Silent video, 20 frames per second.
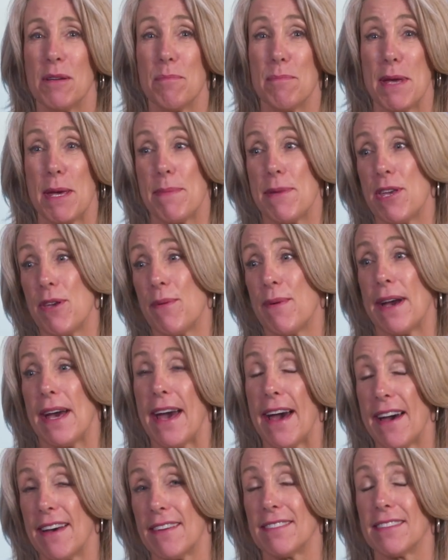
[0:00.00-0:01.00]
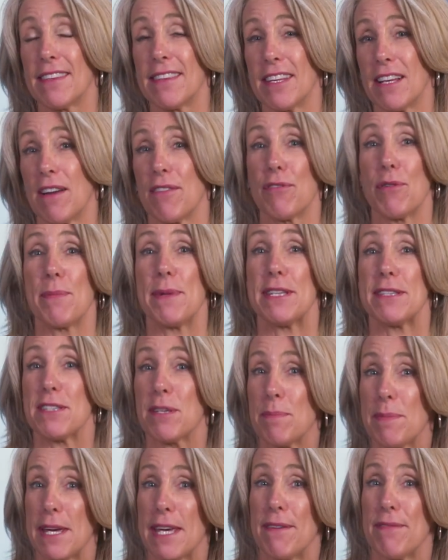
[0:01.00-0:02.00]
Maybe you ask the government
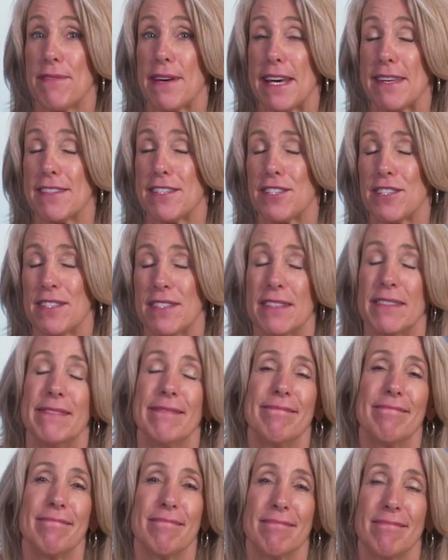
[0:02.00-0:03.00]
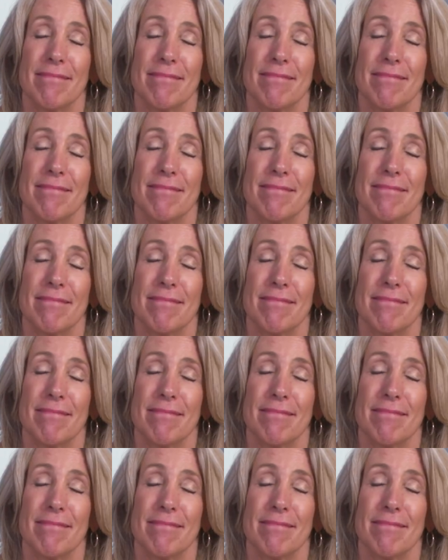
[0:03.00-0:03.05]
to pay faster.